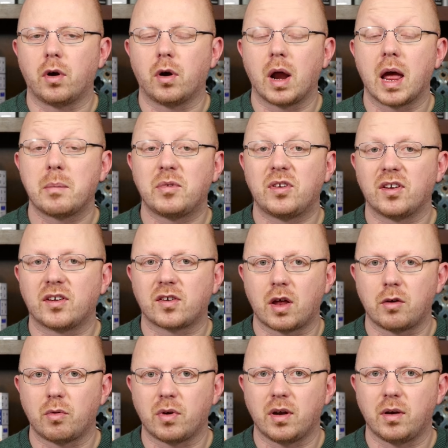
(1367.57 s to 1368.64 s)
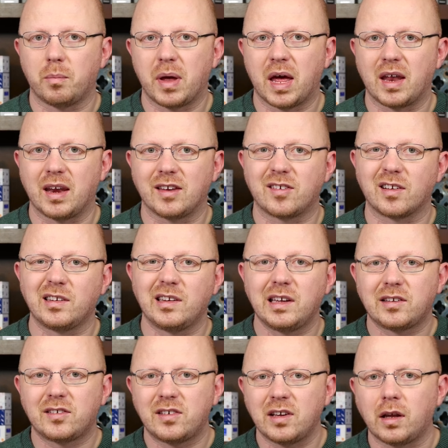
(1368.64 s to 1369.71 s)
or M600 pen. It's a,
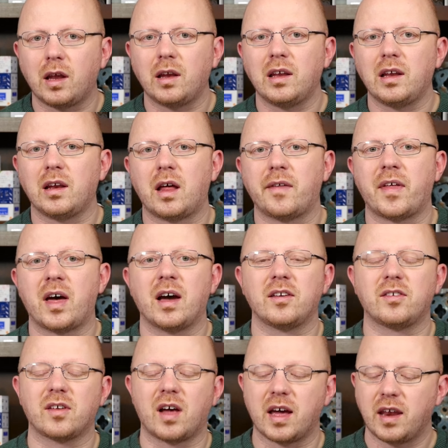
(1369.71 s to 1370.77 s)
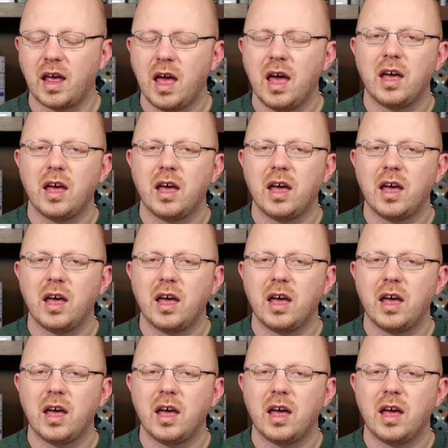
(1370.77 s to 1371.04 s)
still a little on the high side.